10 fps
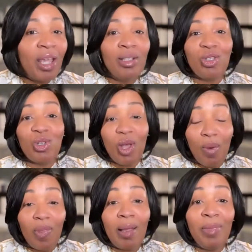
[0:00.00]

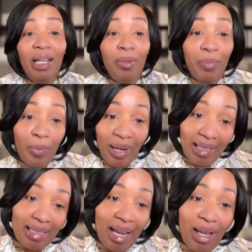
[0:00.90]
So let me
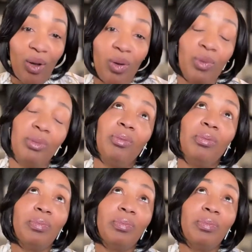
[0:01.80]
break down